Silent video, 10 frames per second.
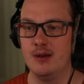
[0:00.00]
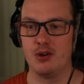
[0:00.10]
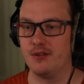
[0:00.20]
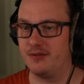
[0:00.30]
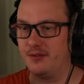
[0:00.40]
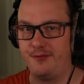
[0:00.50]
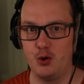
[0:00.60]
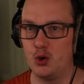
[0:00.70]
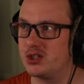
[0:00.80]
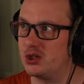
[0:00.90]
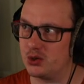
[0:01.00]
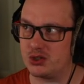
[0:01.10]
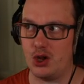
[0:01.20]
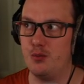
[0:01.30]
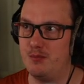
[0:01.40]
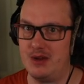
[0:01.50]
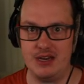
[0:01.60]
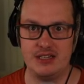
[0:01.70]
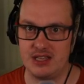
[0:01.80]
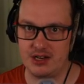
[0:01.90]
But of the 40 or so
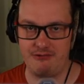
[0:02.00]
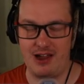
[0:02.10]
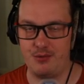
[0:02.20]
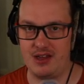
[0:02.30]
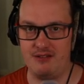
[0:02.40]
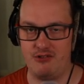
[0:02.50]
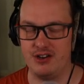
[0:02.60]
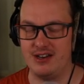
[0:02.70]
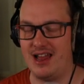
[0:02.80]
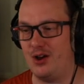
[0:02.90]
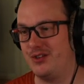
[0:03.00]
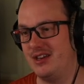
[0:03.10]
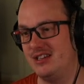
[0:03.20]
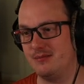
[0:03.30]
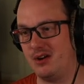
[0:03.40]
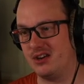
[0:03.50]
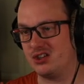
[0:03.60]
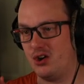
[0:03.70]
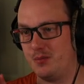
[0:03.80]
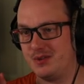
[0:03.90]
minis that are out there right now, these are my
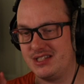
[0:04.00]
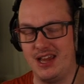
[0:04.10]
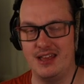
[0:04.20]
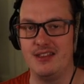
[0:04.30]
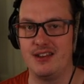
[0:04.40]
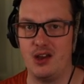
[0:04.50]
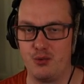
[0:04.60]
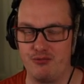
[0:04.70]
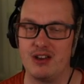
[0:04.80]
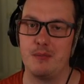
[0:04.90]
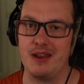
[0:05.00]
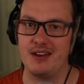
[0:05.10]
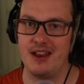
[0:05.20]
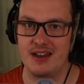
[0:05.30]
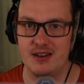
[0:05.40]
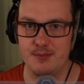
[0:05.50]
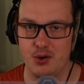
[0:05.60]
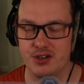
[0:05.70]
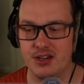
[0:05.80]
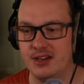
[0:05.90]
top 10 that I would recommend
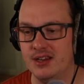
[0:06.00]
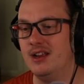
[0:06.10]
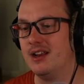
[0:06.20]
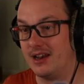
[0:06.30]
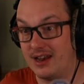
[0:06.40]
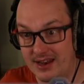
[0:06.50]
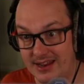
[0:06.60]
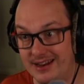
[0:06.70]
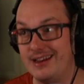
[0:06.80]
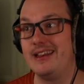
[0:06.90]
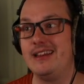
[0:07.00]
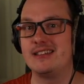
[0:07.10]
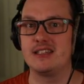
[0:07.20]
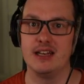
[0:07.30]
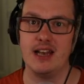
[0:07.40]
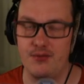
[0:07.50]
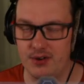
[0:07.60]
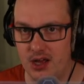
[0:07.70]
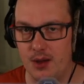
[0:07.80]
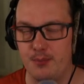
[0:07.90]
anybody at least
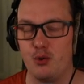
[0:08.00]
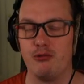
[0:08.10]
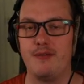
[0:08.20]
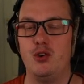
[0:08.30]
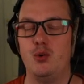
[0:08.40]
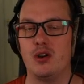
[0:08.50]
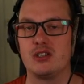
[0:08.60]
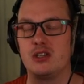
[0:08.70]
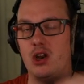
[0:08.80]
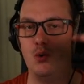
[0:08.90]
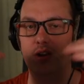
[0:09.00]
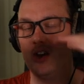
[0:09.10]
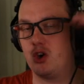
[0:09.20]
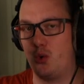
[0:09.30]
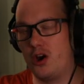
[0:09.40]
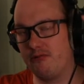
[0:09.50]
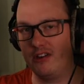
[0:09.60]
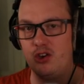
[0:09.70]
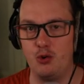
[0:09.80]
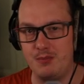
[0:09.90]
level up. Or if you are slowly
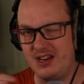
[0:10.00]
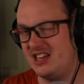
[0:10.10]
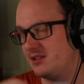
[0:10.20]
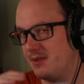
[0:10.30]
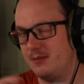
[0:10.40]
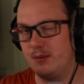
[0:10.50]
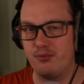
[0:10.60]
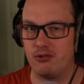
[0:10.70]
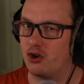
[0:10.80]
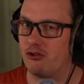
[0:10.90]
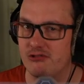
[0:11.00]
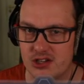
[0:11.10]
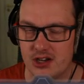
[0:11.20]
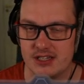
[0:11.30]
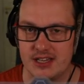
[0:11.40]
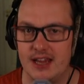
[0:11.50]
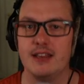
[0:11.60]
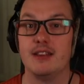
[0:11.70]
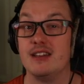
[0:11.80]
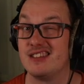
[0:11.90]
acquiring your minis, maybe prioritize
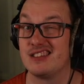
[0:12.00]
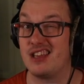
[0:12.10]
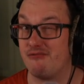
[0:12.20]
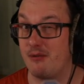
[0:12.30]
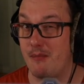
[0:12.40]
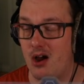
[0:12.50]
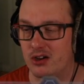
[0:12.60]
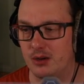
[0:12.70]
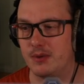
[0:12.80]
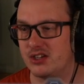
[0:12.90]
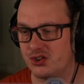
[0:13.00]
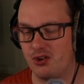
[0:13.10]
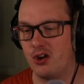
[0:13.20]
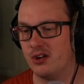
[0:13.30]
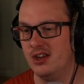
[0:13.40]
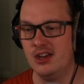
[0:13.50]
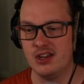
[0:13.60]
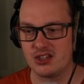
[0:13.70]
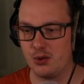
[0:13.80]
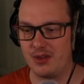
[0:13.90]
getting these as they're remarkably strong.
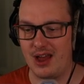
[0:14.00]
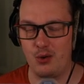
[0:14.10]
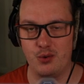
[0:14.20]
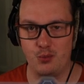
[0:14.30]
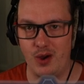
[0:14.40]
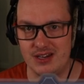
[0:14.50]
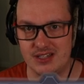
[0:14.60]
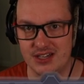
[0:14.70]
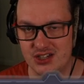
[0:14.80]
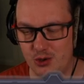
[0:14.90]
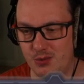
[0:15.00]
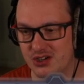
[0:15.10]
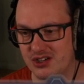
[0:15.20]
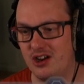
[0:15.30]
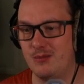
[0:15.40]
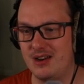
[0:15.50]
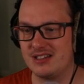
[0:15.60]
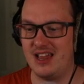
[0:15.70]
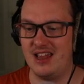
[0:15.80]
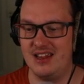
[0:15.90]
So without wasting too much time,
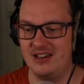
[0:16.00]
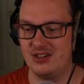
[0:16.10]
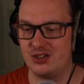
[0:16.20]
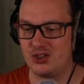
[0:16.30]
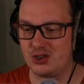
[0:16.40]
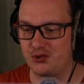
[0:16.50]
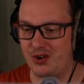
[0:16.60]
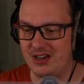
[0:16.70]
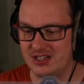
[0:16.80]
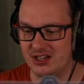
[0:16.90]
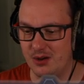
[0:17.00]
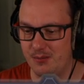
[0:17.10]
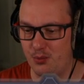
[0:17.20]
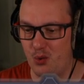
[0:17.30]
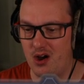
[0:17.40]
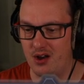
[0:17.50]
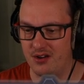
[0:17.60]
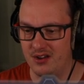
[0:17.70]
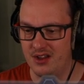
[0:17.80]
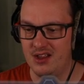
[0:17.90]
let's get in straight to number
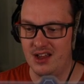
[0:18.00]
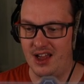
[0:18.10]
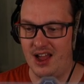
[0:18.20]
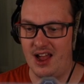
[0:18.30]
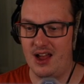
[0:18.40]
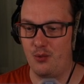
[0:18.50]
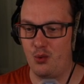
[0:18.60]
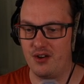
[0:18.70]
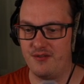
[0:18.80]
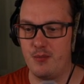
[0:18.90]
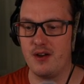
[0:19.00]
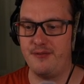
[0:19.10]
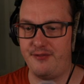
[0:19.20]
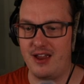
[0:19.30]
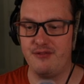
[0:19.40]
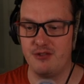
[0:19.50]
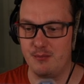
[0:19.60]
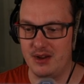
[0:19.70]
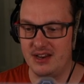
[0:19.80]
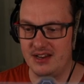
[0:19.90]
one. Uh, one of my
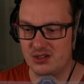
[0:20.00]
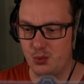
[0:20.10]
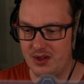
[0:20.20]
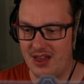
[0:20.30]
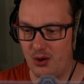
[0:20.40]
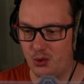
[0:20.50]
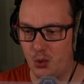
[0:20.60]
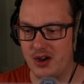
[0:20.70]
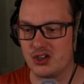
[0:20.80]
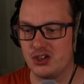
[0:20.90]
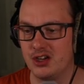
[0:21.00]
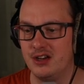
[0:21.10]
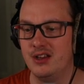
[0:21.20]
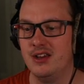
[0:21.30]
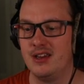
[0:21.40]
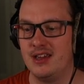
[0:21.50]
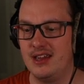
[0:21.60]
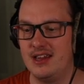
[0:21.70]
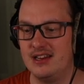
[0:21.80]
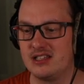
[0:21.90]
favorite minis, without question,
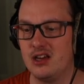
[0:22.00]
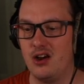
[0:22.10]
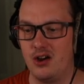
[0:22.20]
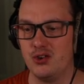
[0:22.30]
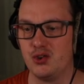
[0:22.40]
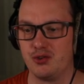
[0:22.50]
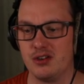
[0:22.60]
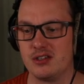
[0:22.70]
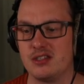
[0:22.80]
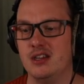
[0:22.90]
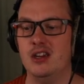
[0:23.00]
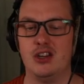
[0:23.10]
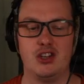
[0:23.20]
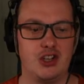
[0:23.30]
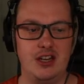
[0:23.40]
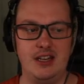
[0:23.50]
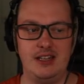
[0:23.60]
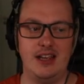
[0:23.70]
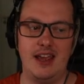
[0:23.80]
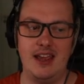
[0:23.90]
is the Huntress.
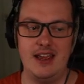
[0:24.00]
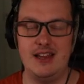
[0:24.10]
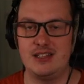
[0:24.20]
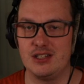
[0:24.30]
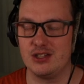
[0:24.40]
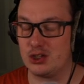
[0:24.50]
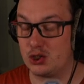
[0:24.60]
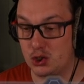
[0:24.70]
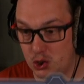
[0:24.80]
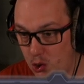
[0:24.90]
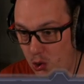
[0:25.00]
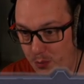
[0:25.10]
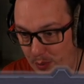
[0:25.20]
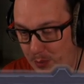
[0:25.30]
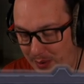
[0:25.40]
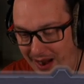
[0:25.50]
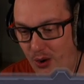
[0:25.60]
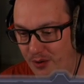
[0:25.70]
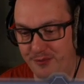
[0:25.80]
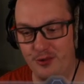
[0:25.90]
She is super
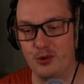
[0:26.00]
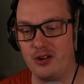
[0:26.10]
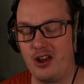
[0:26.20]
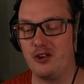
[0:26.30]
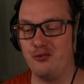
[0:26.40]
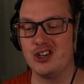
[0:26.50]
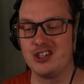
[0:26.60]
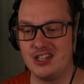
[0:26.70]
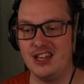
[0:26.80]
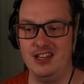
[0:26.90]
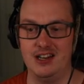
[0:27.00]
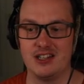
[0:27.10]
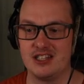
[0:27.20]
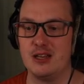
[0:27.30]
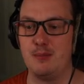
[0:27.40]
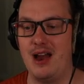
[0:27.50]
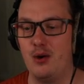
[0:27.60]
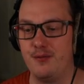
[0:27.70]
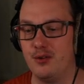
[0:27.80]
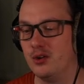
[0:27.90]
powerful, like ridiculously
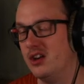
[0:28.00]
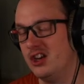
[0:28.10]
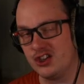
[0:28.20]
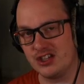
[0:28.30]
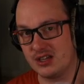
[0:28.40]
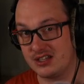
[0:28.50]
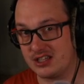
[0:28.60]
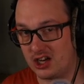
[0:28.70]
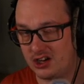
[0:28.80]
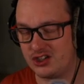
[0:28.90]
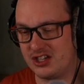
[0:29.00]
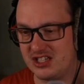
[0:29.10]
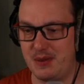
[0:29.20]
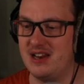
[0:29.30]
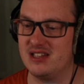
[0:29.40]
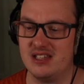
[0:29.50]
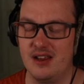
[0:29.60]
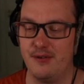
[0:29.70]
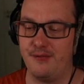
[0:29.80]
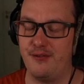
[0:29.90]
powerful. She's a touch
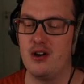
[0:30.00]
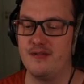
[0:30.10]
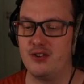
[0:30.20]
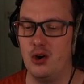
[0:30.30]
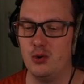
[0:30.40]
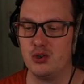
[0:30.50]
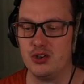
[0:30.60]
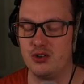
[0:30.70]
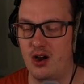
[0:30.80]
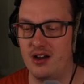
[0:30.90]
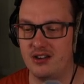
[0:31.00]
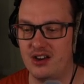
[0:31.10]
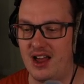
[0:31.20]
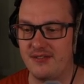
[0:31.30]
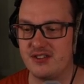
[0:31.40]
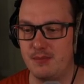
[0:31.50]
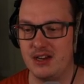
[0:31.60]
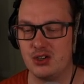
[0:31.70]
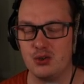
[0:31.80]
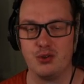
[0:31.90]
expensive. At five gold, you are going to have to
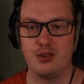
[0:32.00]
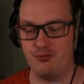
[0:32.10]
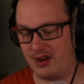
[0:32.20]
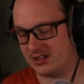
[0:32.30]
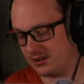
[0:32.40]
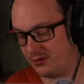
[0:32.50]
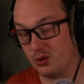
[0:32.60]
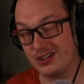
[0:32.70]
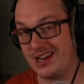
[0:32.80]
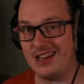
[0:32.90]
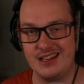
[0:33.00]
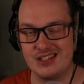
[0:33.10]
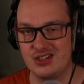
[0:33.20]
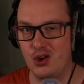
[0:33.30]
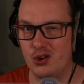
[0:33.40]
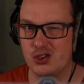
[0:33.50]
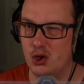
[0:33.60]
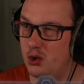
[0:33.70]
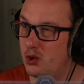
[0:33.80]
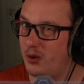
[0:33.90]
make sure that the rest of your deck is not
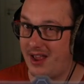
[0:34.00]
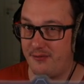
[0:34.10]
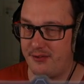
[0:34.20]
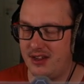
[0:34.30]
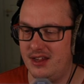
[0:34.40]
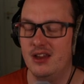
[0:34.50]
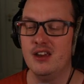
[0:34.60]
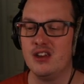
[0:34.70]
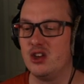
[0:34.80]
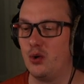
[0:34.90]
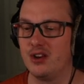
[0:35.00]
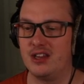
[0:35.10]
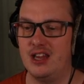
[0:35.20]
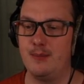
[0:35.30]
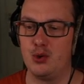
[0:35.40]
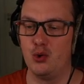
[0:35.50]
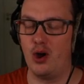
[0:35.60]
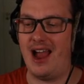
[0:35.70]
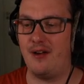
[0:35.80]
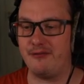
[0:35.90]
too heavy. You want to keep
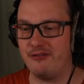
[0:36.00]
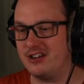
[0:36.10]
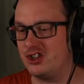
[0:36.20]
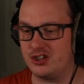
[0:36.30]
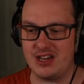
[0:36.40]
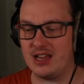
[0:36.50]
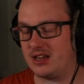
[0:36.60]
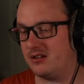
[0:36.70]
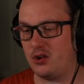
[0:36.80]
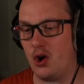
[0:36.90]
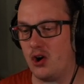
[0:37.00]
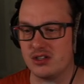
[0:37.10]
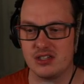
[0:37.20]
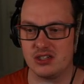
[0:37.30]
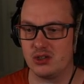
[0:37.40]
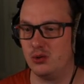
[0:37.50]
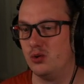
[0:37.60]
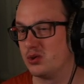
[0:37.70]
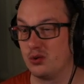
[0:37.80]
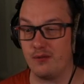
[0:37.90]
your average deck cost
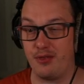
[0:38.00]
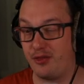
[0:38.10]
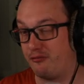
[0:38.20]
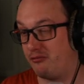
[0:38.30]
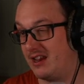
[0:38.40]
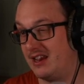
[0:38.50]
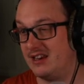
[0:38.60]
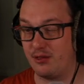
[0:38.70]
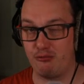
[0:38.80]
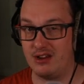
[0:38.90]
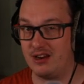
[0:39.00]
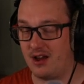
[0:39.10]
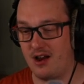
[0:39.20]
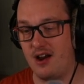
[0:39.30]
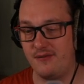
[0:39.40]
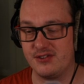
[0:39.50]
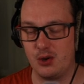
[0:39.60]
to sort of three, three and a half.